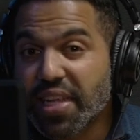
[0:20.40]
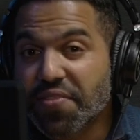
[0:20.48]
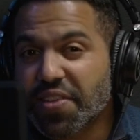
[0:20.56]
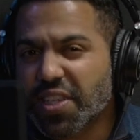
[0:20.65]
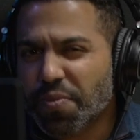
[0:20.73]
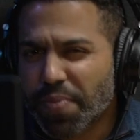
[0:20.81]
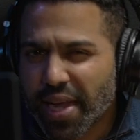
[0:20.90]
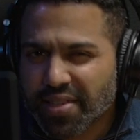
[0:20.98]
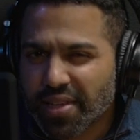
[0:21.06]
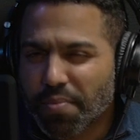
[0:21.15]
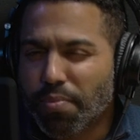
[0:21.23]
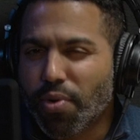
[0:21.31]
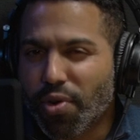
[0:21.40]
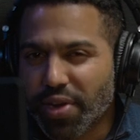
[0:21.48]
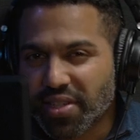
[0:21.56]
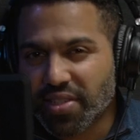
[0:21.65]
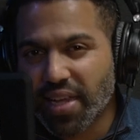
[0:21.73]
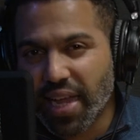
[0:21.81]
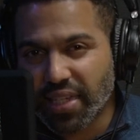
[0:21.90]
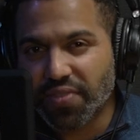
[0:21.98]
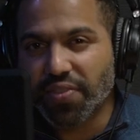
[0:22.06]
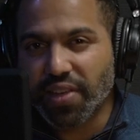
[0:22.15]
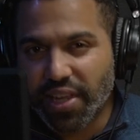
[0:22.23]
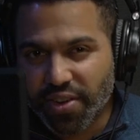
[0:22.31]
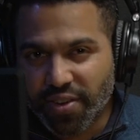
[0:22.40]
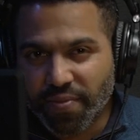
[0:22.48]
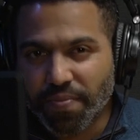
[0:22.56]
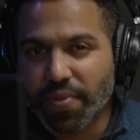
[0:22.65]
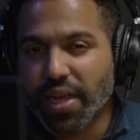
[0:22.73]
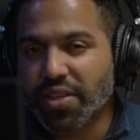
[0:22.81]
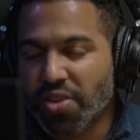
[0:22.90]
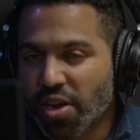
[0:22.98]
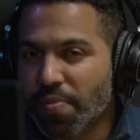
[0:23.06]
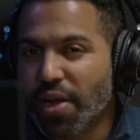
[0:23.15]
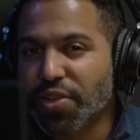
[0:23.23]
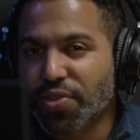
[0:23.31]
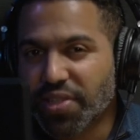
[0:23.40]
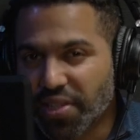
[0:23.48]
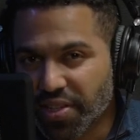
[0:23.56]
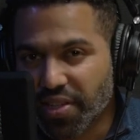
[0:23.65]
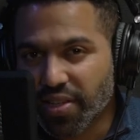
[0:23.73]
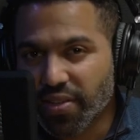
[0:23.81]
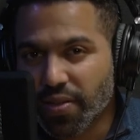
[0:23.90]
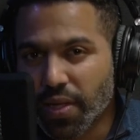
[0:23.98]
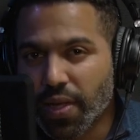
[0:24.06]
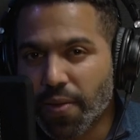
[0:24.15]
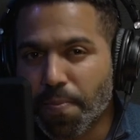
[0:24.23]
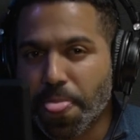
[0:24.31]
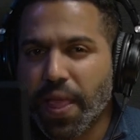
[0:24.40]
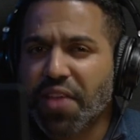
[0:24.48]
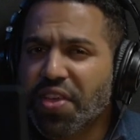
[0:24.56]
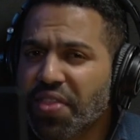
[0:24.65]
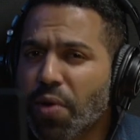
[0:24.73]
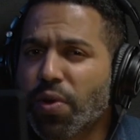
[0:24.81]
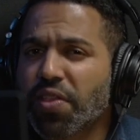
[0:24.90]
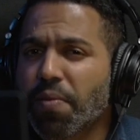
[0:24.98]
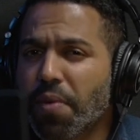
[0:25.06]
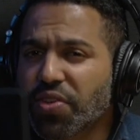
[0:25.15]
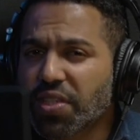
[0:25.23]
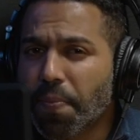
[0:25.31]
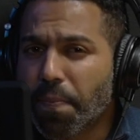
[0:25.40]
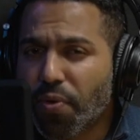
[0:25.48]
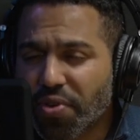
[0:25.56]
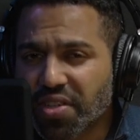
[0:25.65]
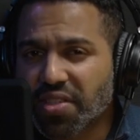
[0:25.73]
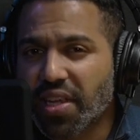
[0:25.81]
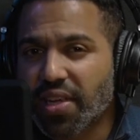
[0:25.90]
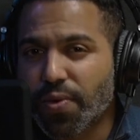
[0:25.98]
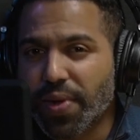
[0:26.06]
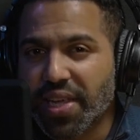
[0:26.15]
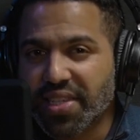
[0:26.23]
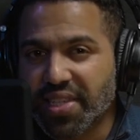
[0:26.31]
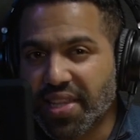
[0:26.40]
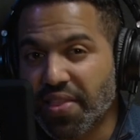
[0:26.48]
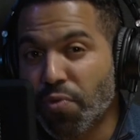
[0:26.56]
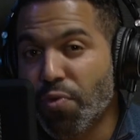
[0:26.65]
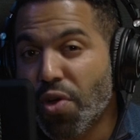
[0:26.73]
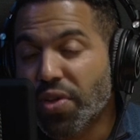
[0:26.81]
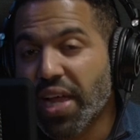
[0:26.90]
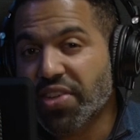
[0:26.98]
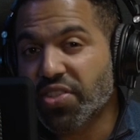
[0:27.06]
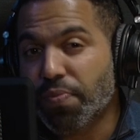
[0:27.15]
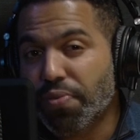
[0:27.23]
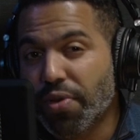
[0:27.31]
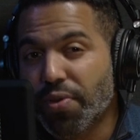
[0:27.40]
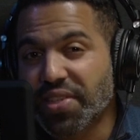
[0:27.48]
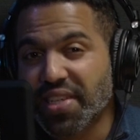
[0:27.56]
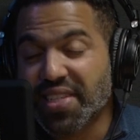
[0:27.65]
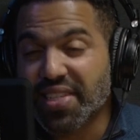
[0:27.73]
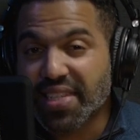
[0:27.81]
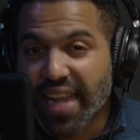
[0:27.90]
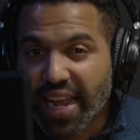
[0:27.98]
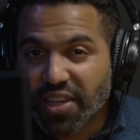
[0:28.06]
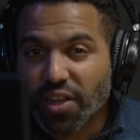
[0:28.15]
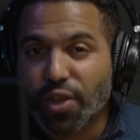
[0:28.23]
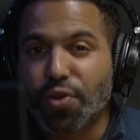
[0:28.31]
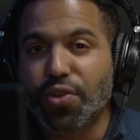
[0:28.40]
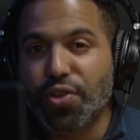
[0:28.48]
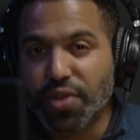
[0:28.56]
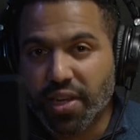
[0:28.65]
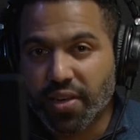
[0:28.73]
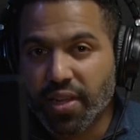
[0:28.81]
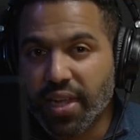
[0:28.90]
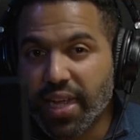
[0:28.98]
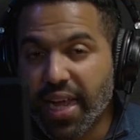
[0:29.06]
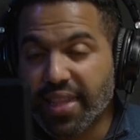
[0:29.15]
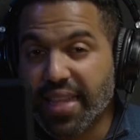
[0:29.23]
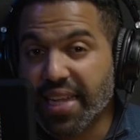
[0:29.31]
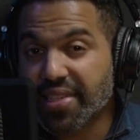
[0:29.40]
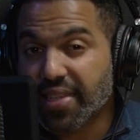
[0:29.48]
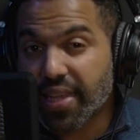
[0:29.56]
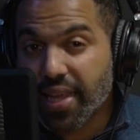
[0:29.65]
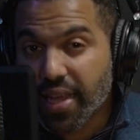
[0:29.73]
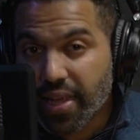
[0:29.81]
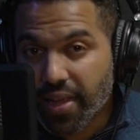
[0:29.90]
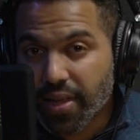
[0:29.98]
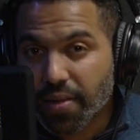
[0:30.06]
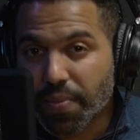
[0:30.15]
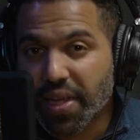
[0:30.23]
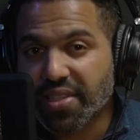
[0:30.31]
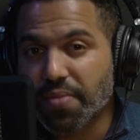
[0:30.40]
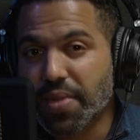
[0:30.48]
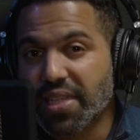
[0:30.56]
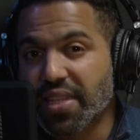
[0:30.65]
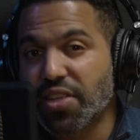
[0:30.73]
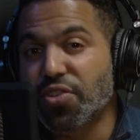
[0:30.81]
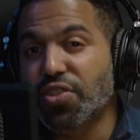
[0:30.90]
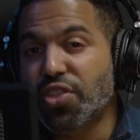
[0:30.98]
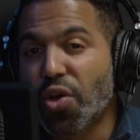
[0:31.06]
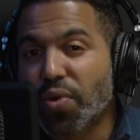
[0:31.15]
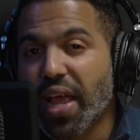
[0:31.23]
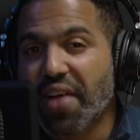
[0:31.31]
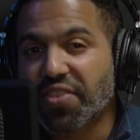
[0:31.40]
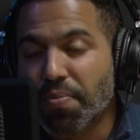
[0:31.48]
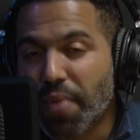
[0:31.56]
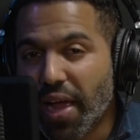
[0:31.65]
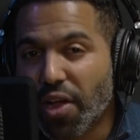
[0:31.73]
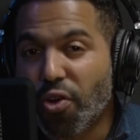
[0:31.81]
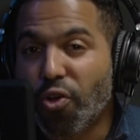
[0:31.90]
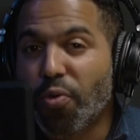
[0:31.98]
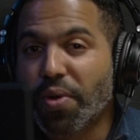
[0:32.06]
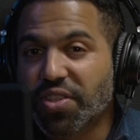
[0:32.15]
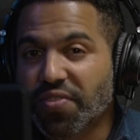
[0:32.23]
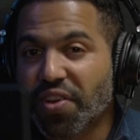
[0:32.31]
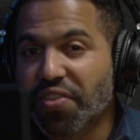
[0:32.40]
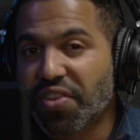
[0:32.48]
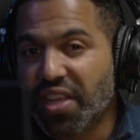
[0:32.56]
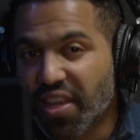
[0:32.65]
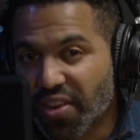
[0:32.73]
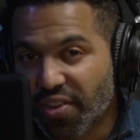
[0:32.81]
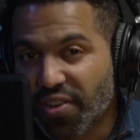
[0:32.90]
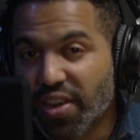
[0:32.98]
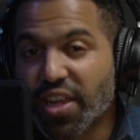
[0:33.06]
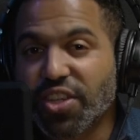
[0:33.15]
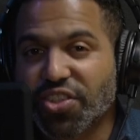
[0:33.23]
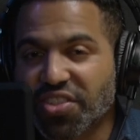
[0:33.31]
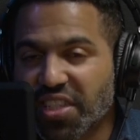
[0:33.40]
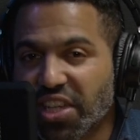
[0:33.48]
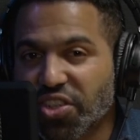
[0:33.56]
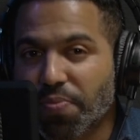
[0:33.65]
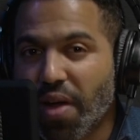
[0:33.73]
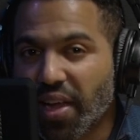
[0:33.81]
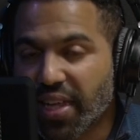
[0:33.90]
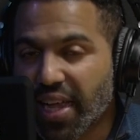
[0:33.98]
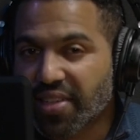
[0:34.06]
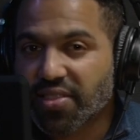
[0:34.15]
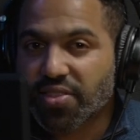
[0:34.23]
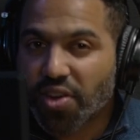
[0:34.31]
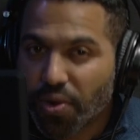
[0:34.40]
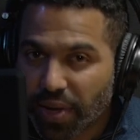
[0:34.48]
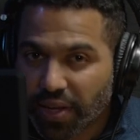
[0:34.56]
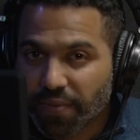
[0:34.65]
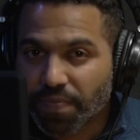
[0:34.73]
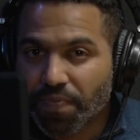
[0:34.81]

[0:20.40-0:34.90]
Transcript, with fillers: leave the specs and boring stats for later and talk about utility. I think that one of the most important takeaways is that the Rodecaster Pro is a standalone unit and that's key because it means that you don't have to buy a whole bunch of other gear just to get your podcasts going.